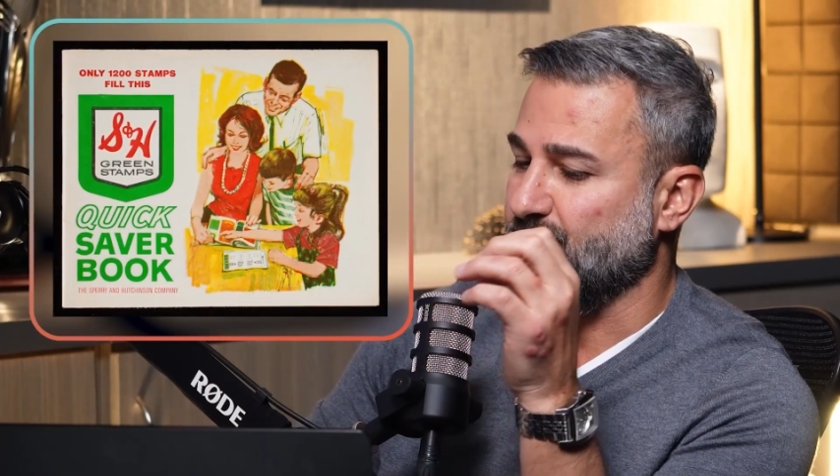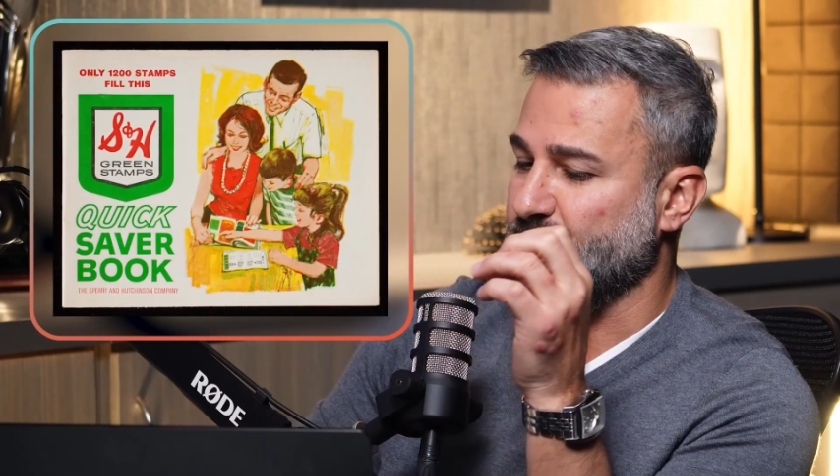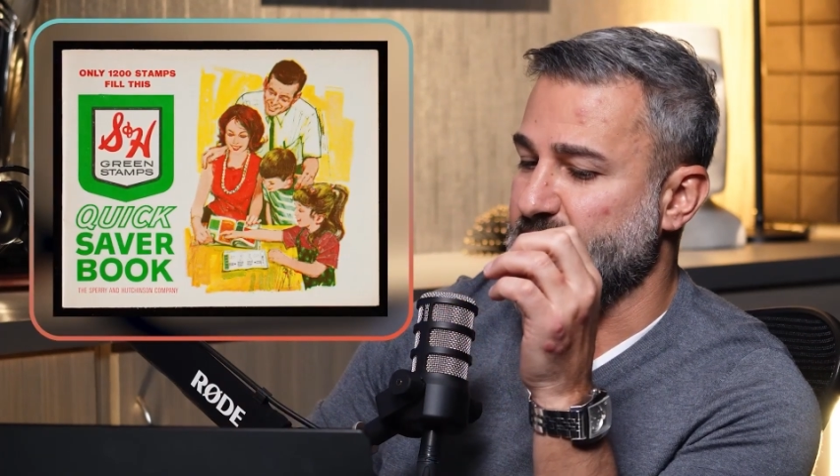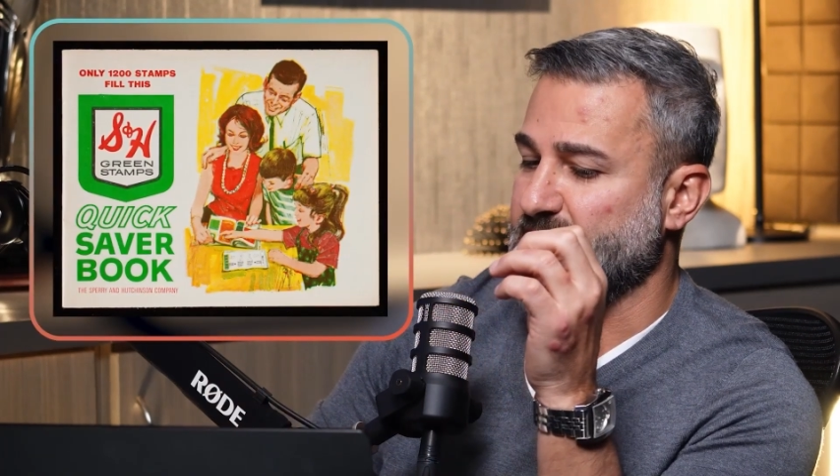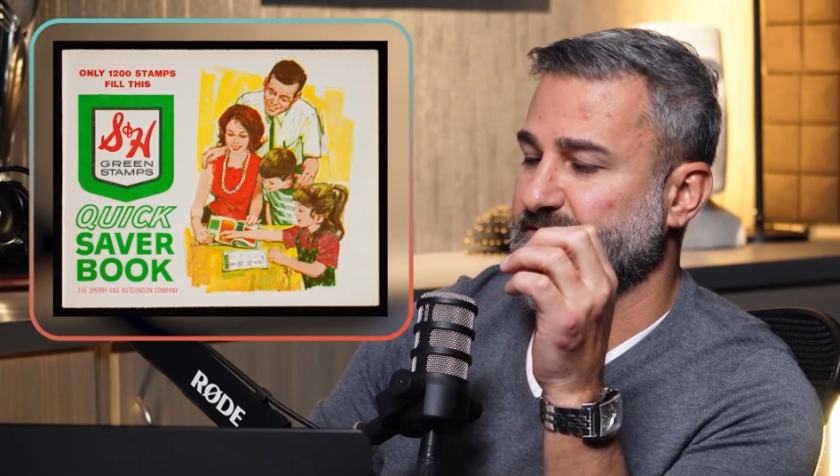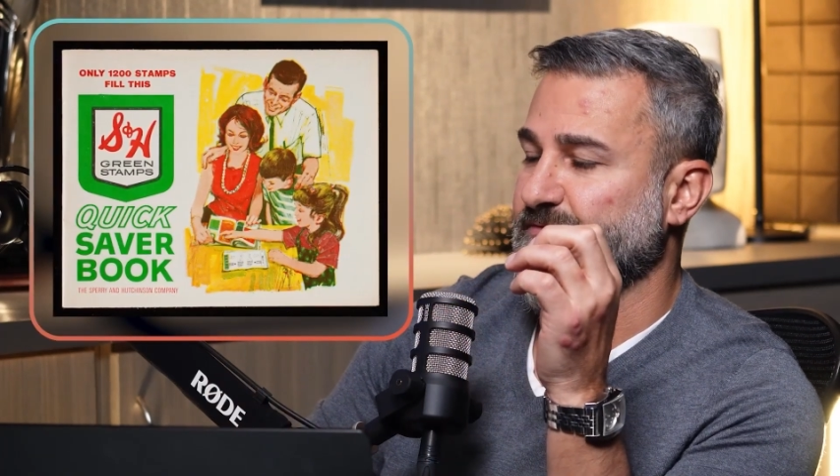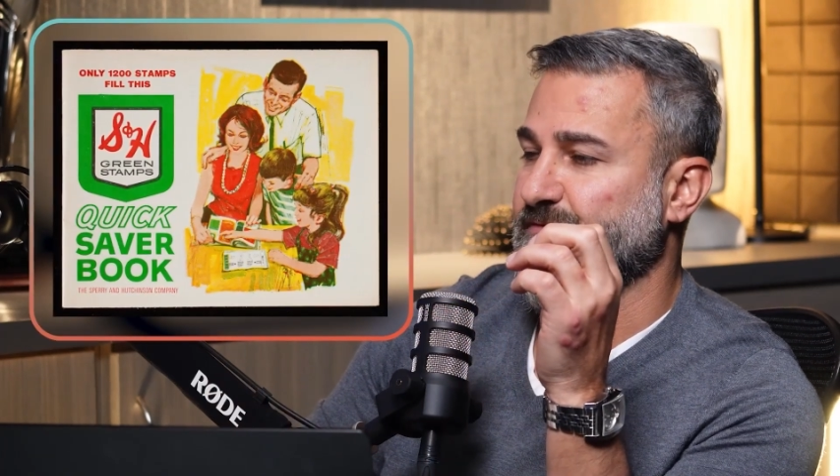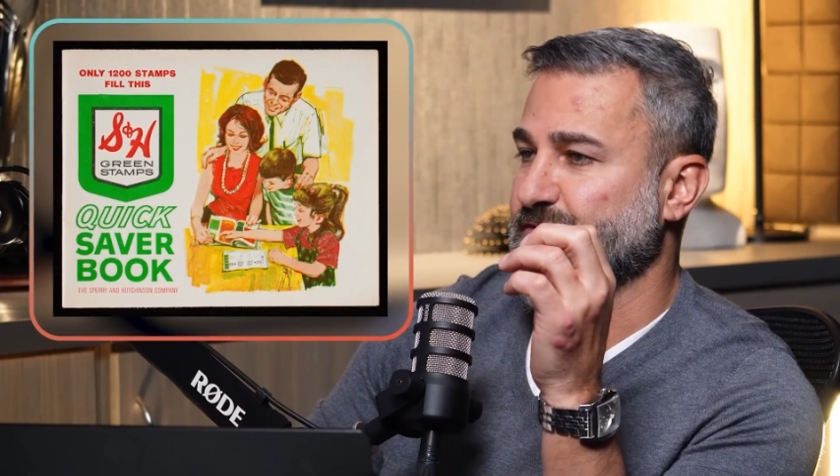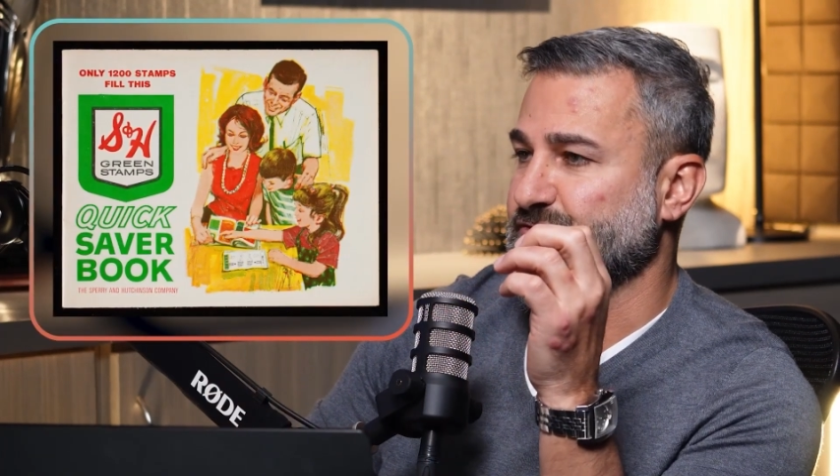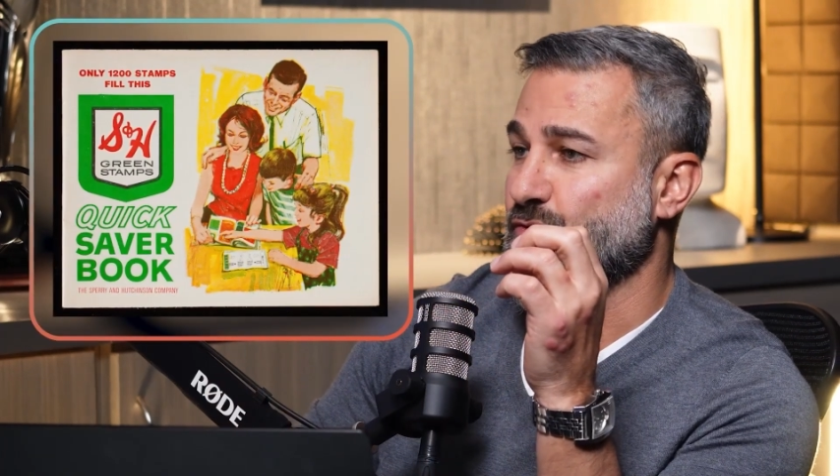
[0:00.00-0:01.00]
creates the
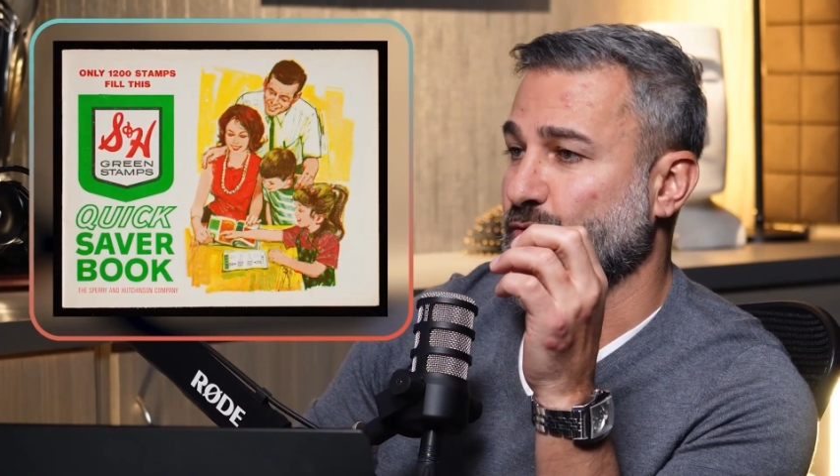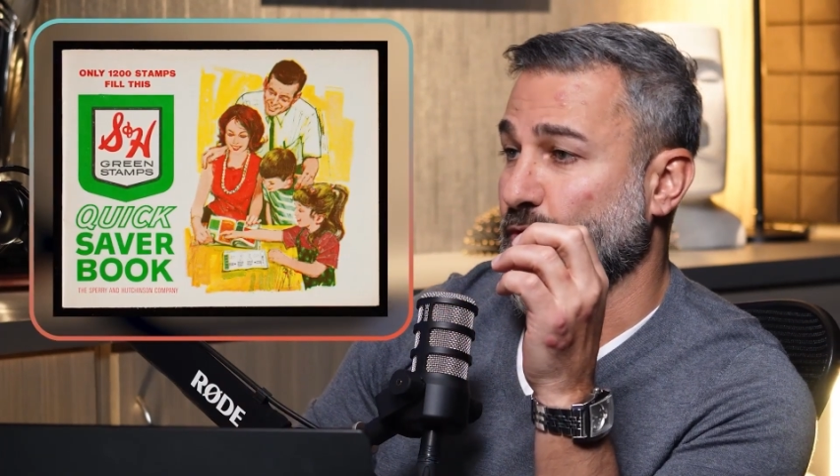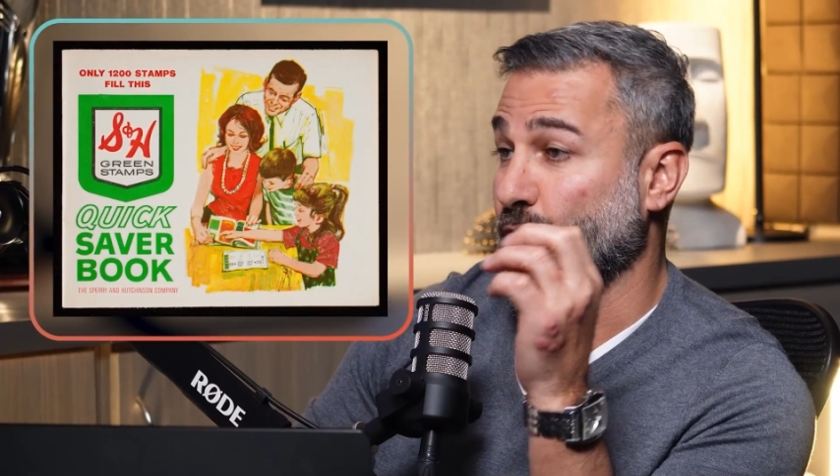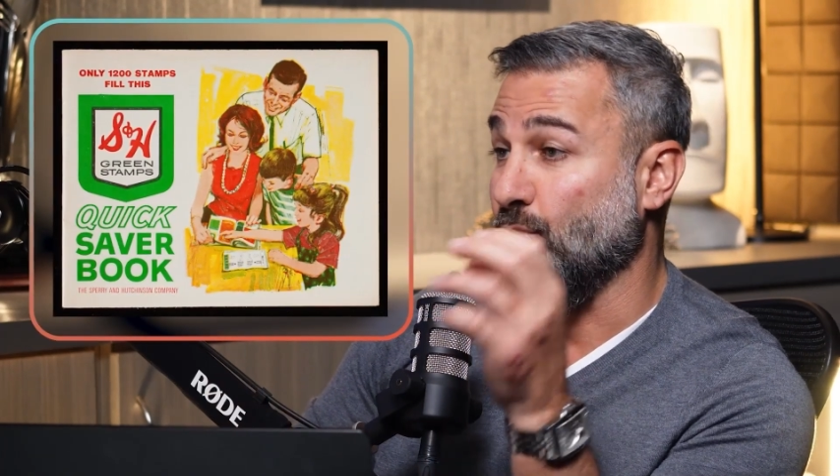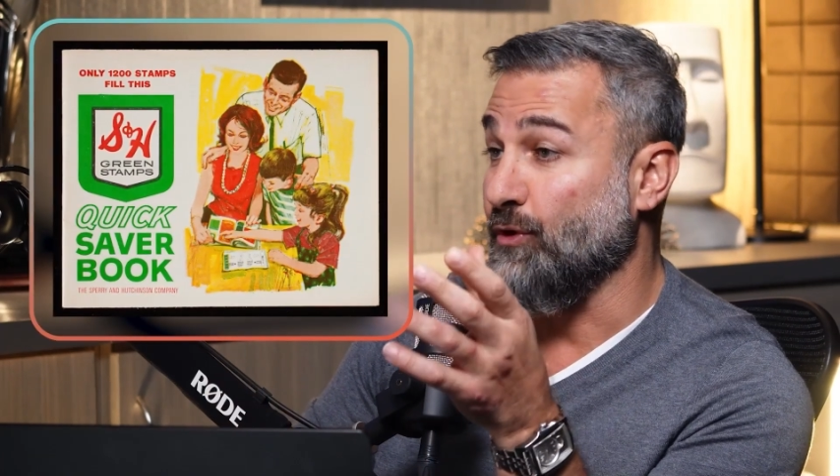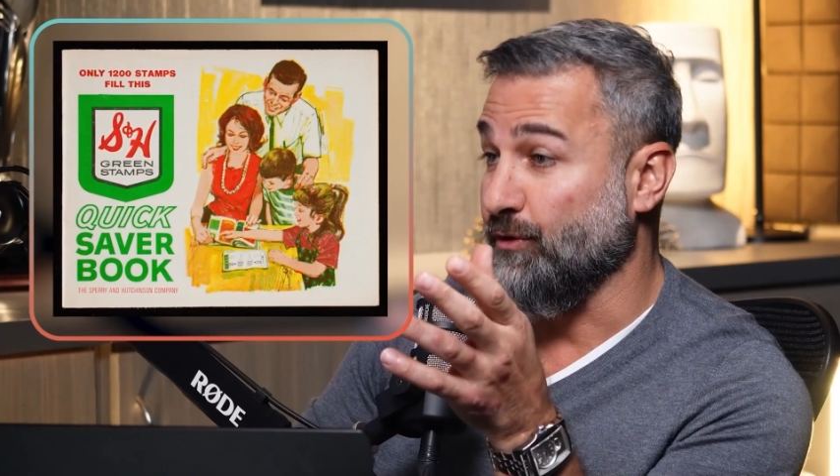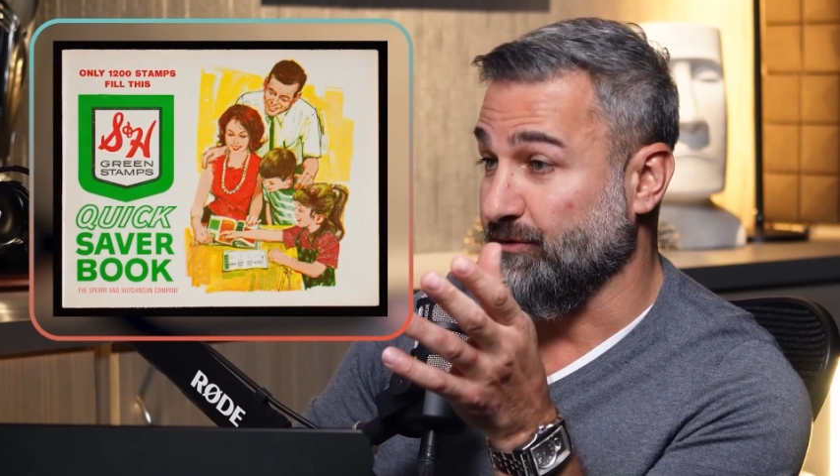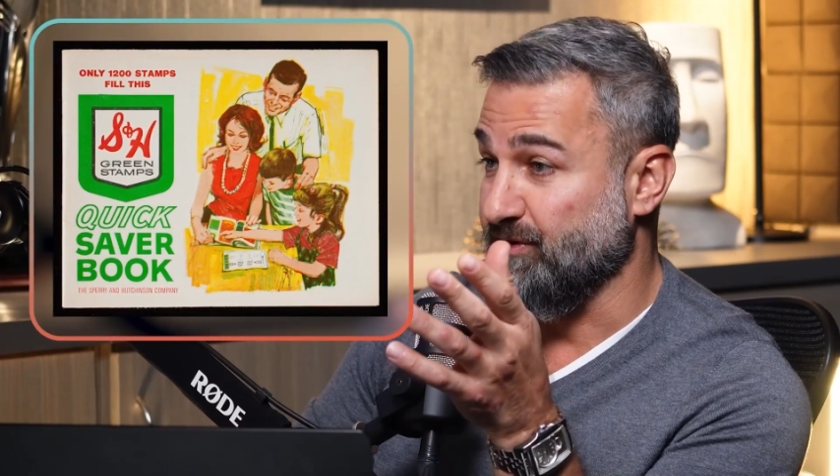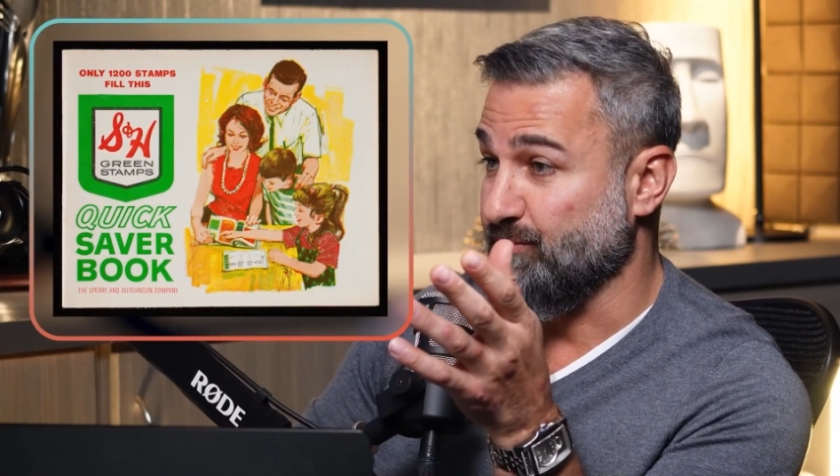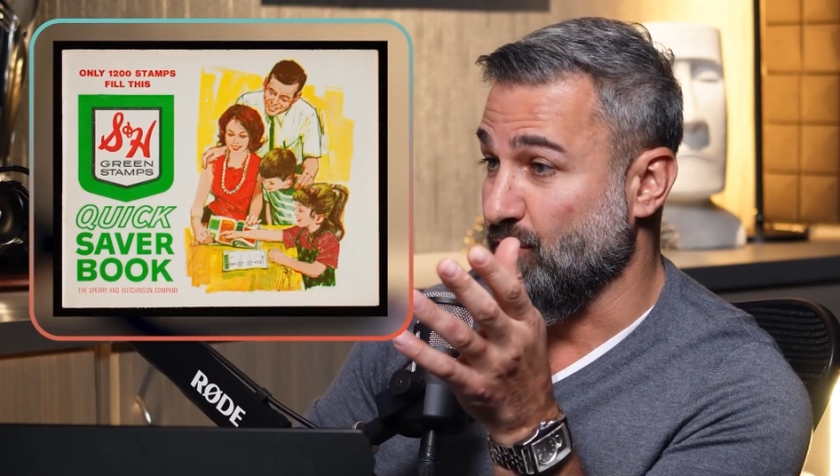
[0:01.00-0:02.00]
first known
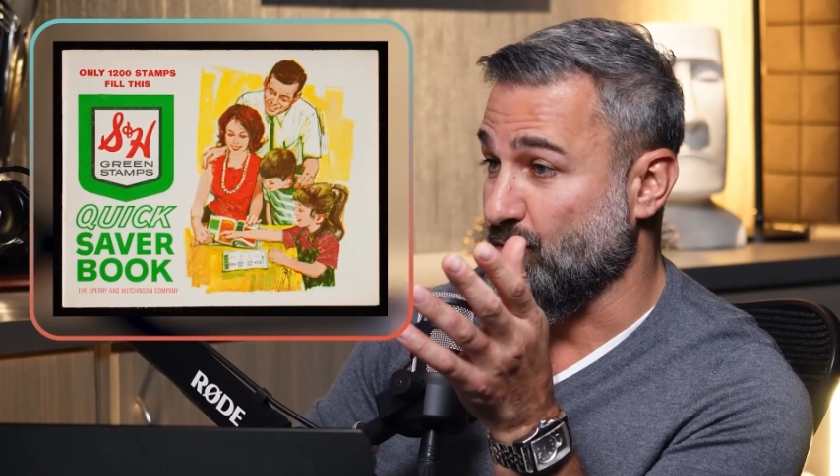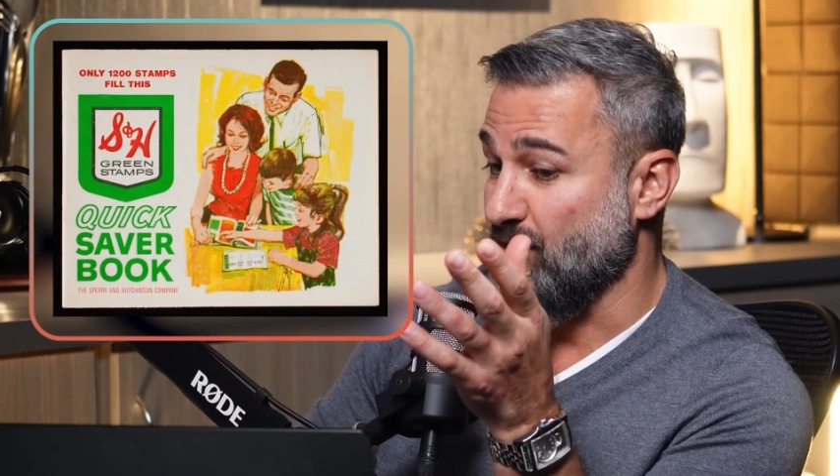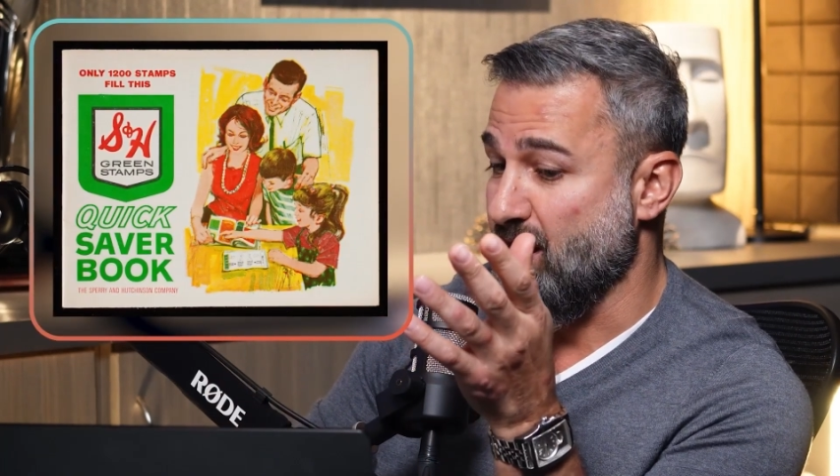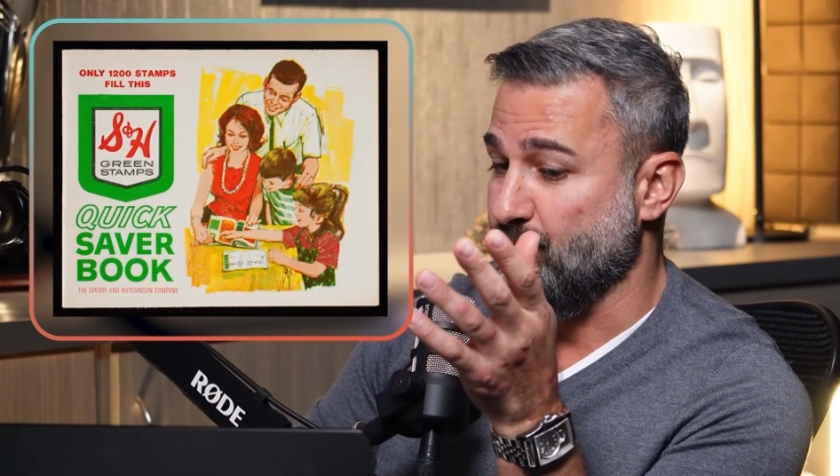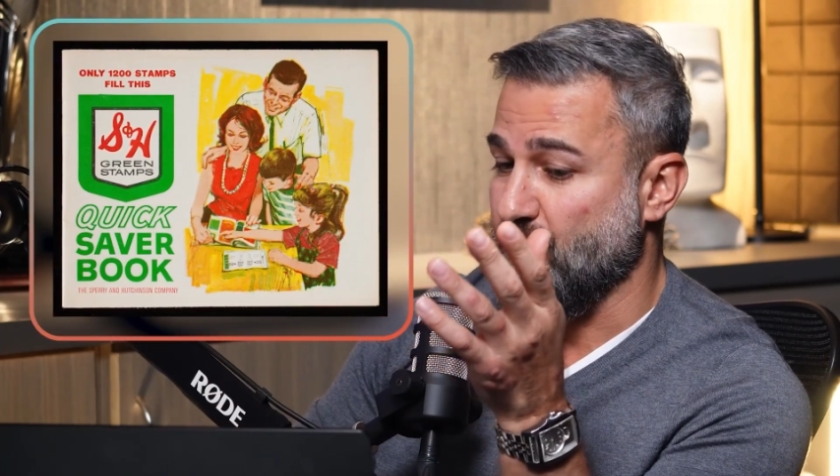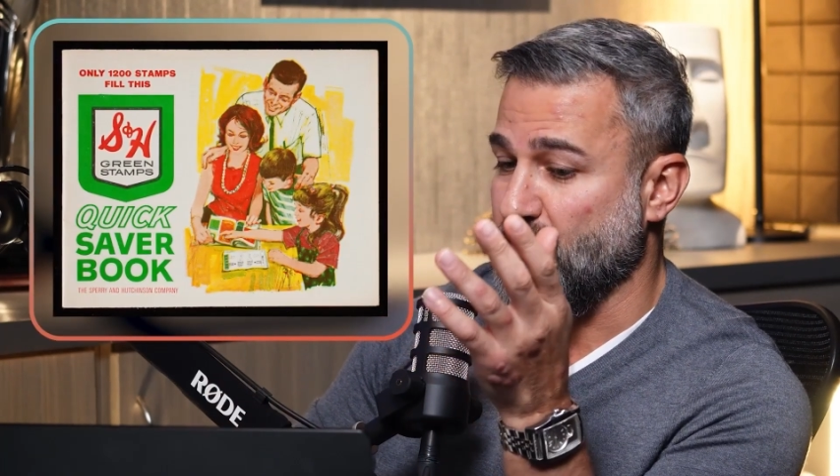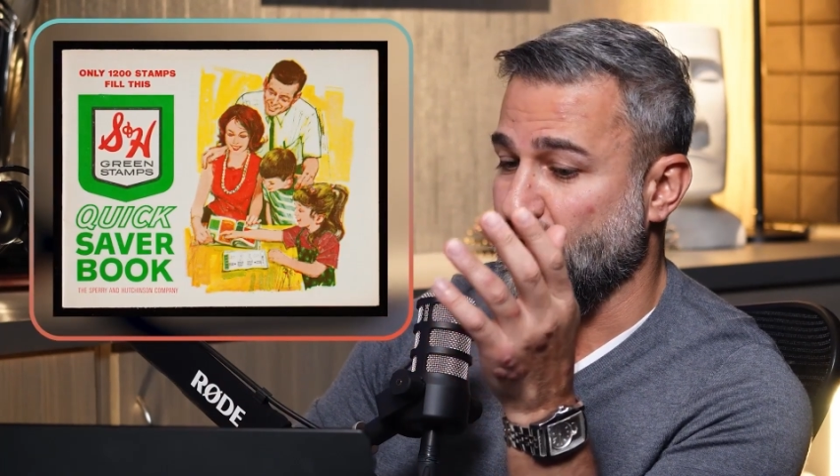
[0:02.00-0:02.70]
loyalty program,